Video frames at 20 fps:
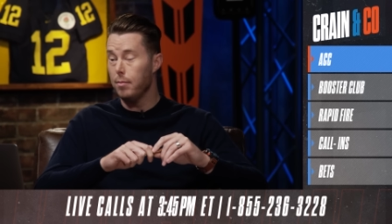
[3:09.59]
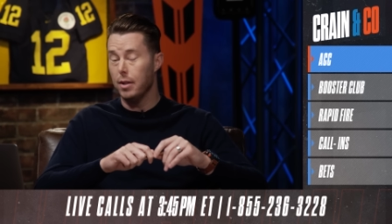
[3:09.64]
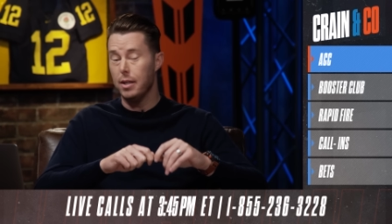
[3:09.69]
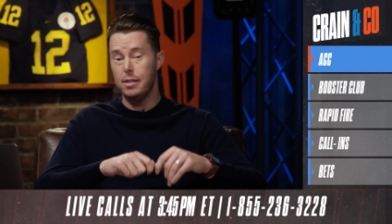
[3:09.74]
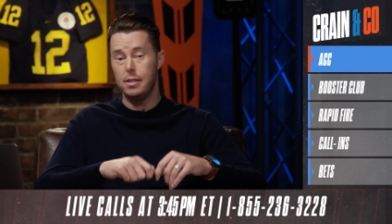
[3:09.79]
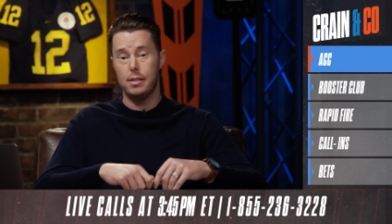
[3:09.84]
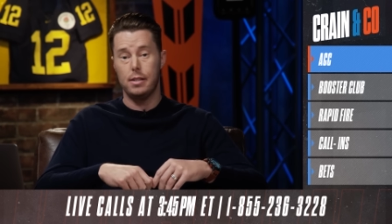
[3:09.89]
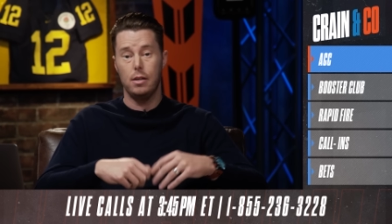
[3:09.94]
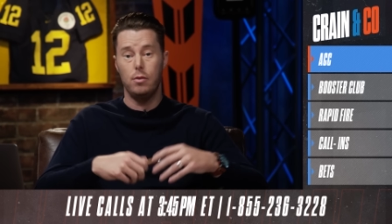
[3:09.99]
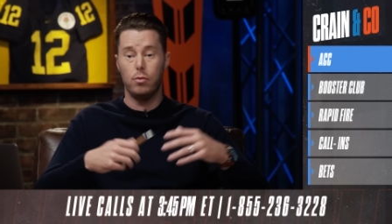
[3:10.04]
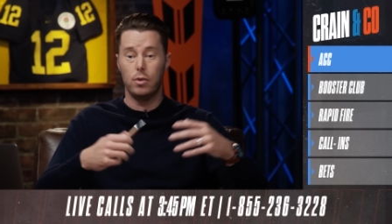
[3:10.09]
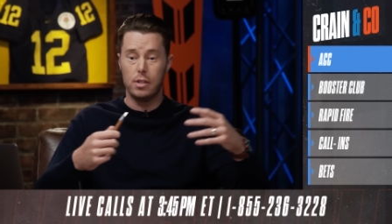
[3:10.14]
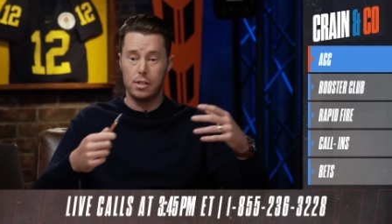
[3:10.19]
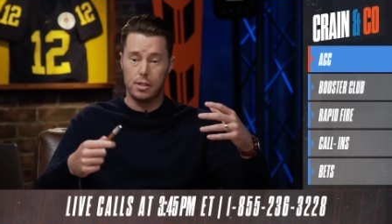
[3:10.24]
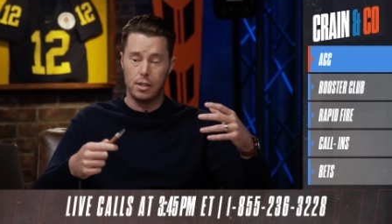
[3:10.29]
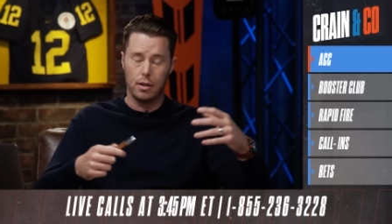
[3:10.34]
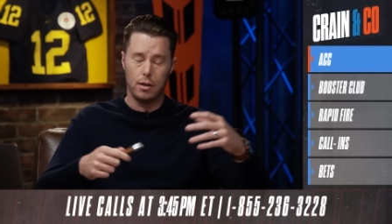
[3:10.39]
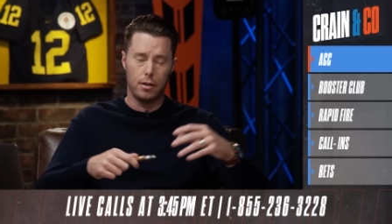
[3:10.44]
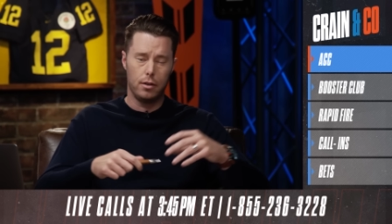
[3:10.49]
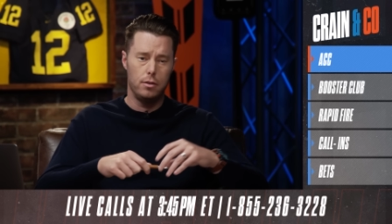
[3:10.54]
Let's see what
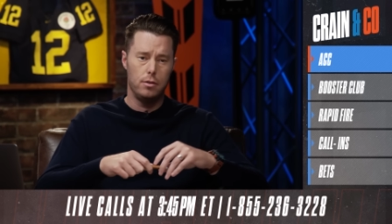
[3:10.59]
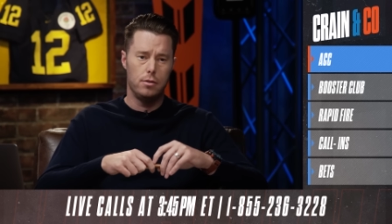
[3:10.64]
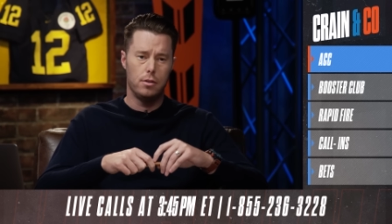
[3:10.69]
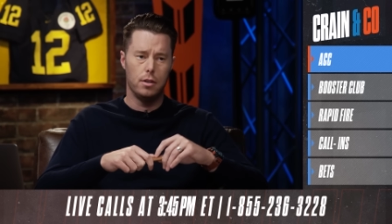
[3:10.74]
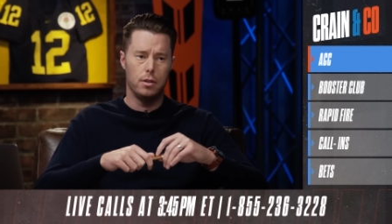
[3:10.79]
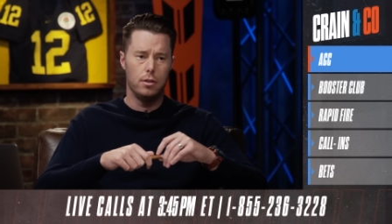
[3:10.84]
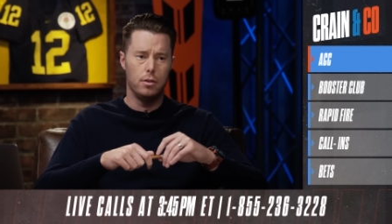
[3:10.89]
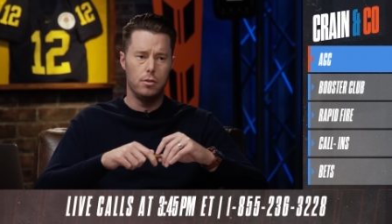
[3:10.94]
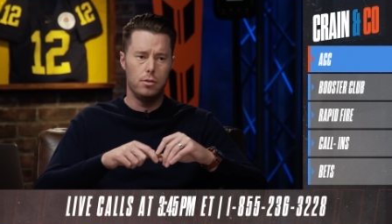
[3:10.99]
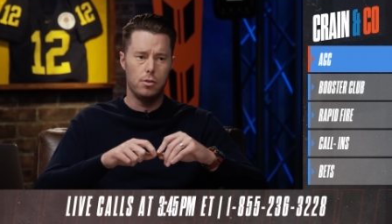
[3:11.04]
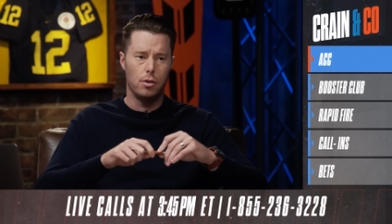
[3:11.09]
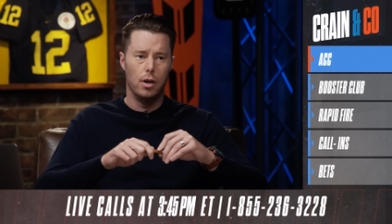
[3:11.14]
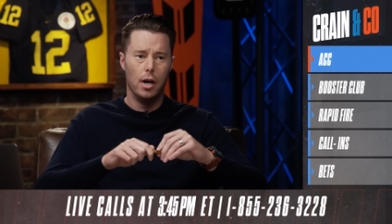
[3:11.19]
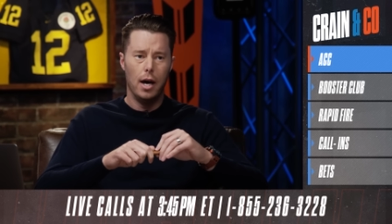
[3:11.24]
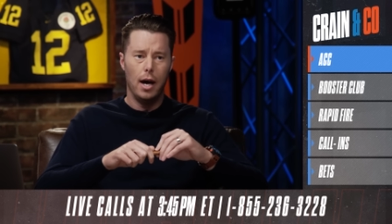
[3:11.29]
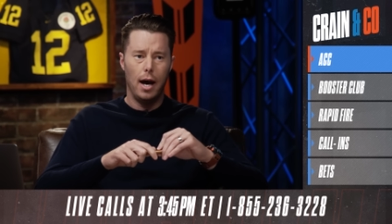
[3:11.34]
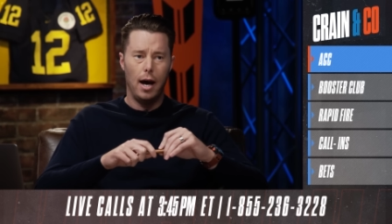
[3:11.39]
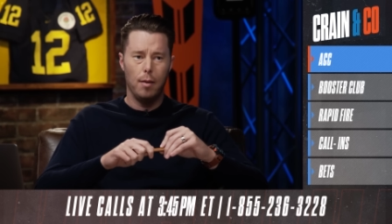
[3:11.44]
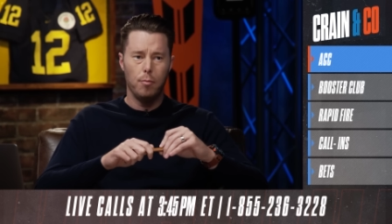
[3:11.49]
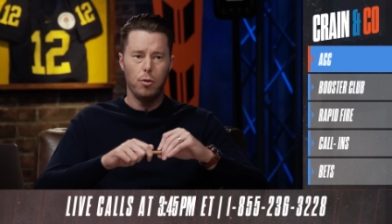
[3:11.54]
Syracuse can do. So
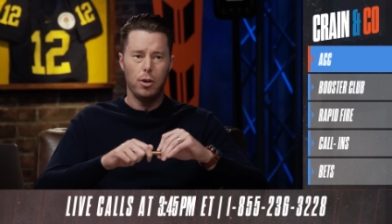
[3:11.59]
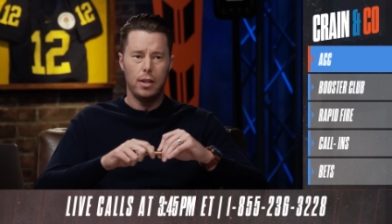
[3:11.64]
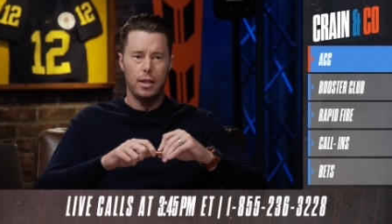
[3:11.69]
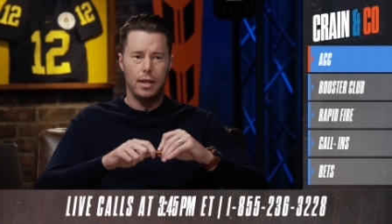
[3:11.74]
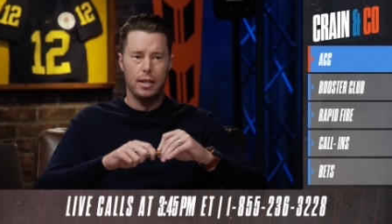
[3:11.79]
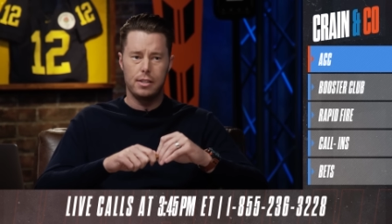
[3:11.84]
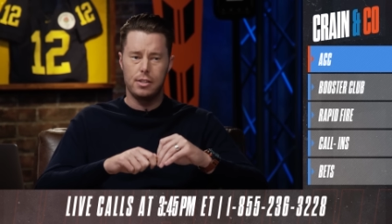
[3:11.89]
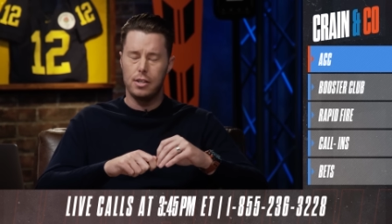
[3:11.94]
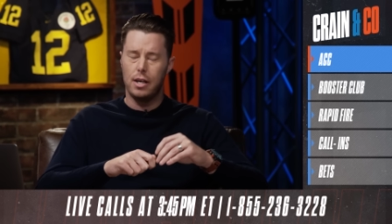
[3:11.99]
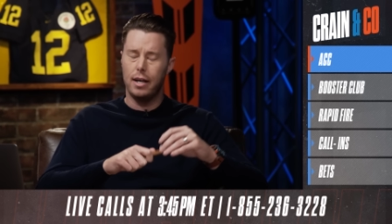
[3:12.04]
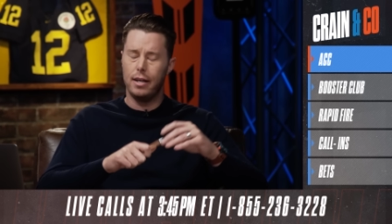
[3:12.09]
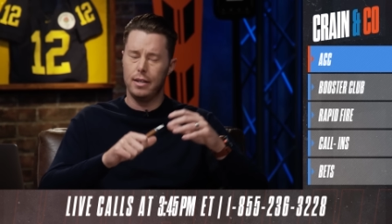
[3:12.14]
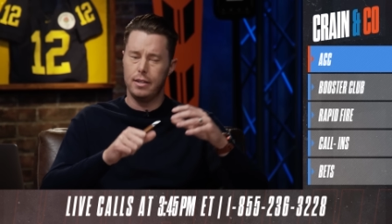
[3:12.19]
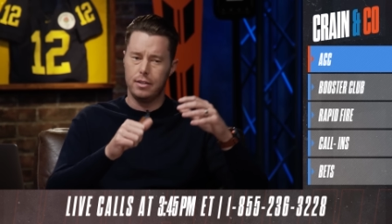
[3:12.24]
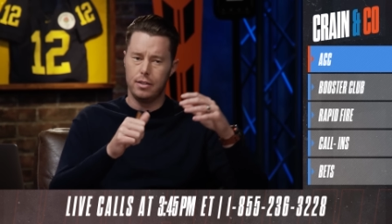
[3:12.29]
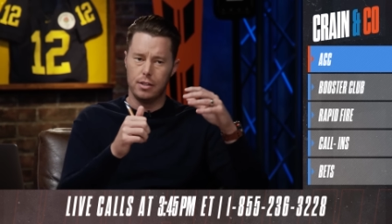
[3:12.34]
I'm really excited